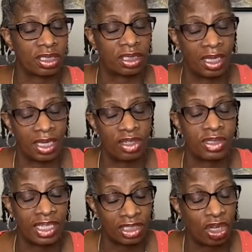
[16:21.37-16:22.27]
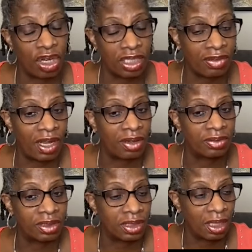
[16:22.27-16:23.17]
so I know that's a hard crowd.
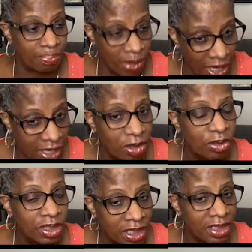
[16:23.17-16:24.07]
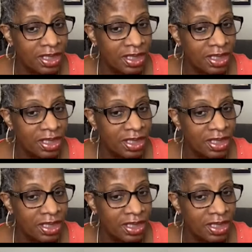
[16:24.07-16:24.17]
The Apollo is